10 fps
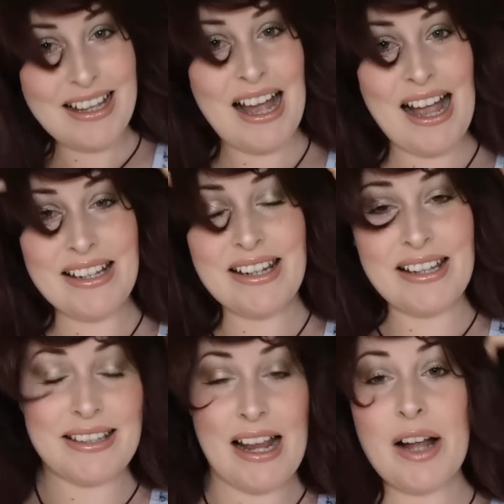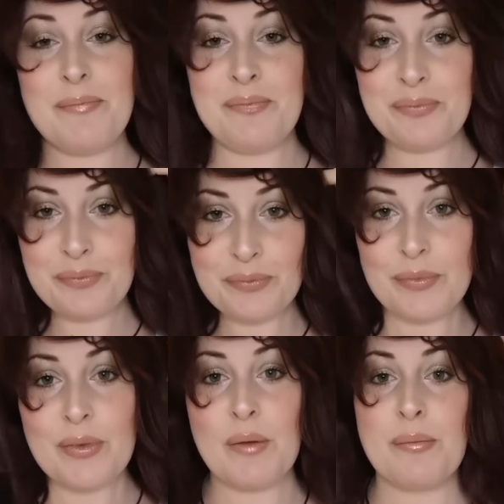I just
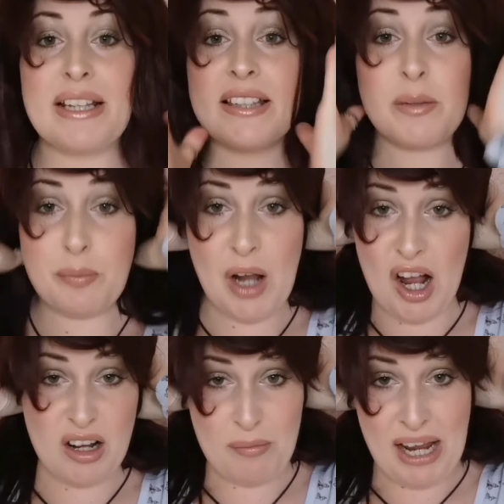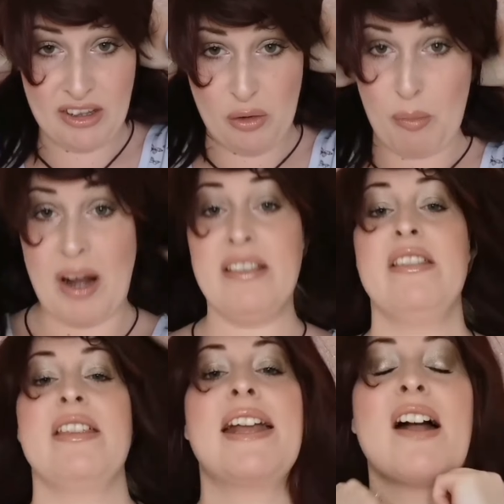basically tuck my little bun
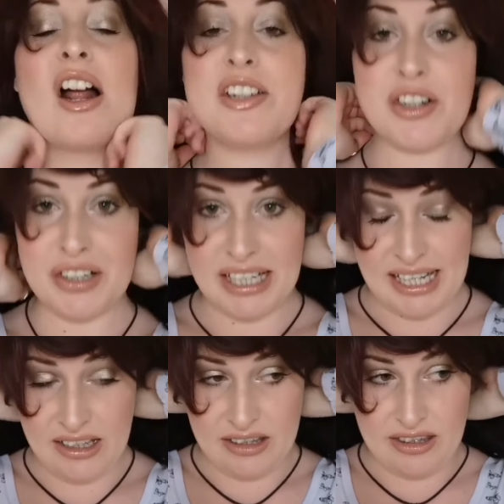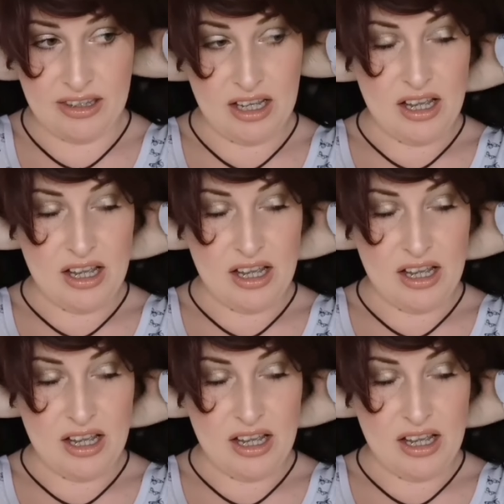thing underneath.